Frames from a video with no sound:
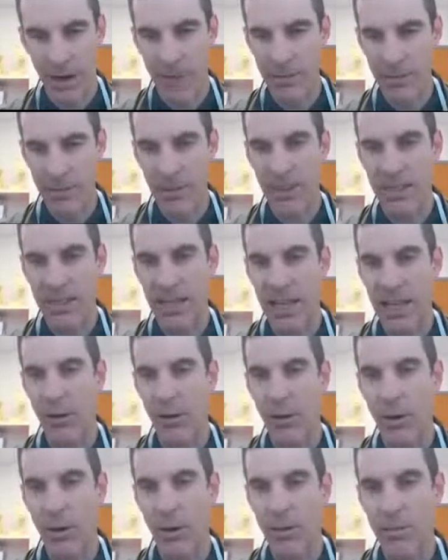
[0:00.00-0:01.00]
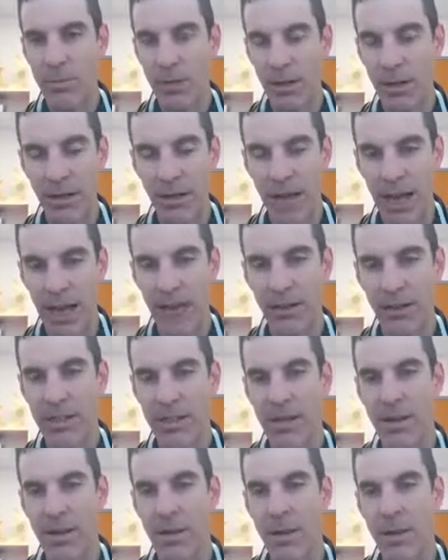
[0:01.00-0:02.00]
right? Because L1 pelvic angle
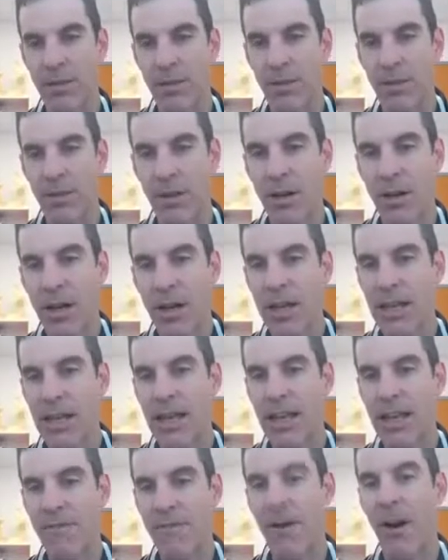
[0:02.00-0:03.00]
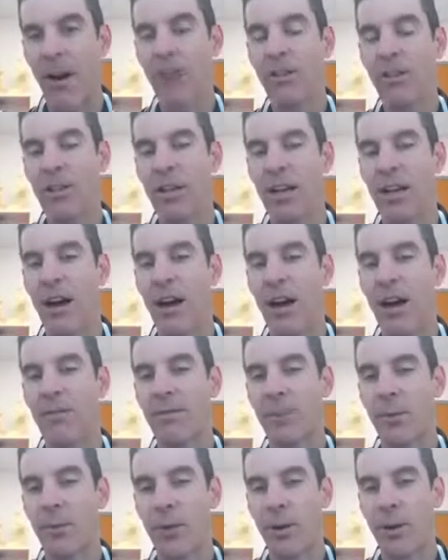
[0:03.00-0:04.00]
is a function of
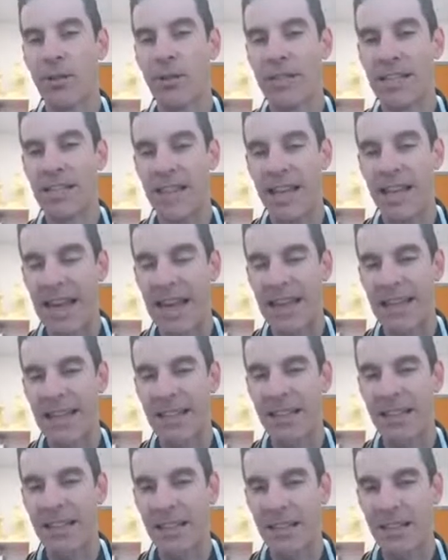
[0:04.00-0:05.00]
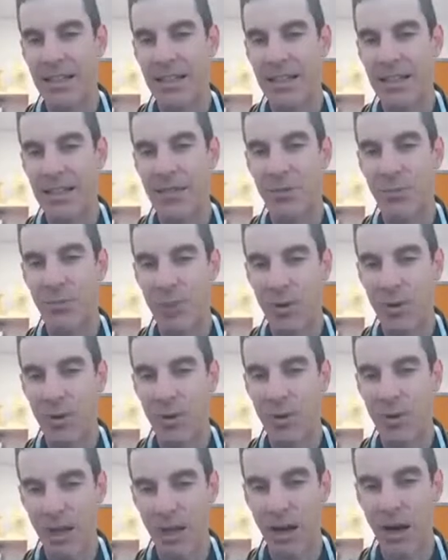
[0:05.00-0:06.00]
lordosis and the
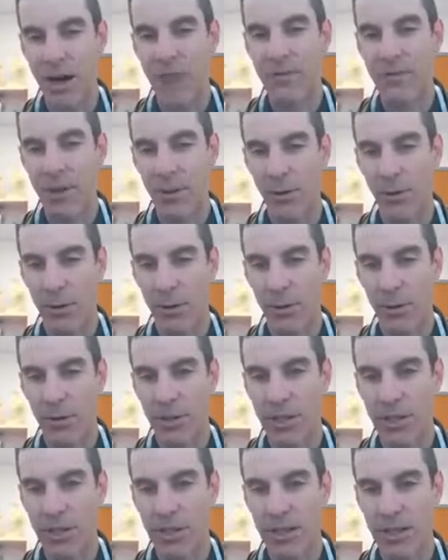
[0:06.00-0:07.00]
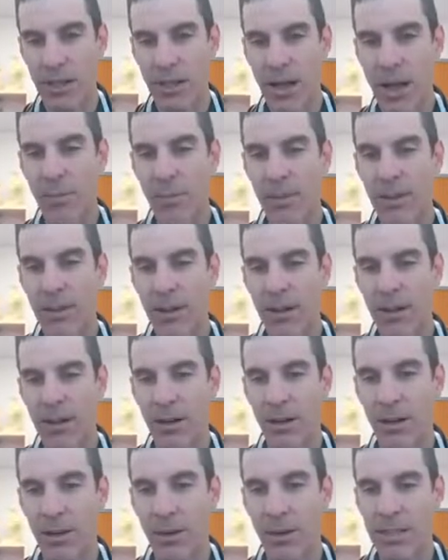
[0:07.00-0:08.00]
distribution of the lordosis. But their
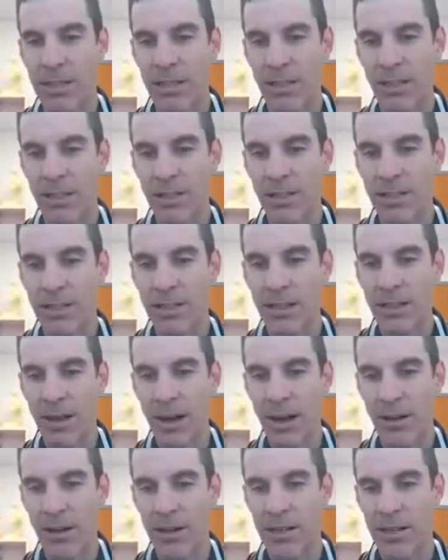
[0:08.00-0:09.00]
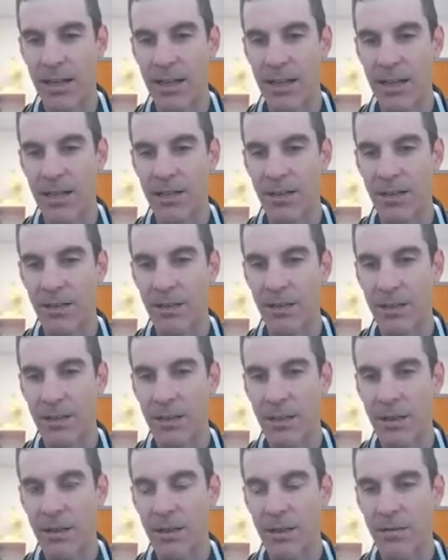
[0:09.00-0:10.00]
L1 tilts are identical,
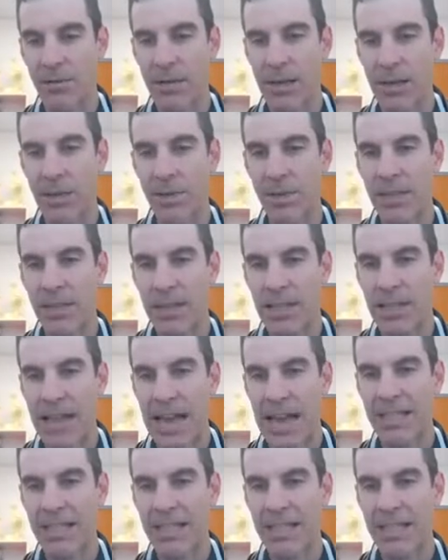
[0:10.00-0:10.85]
right? Because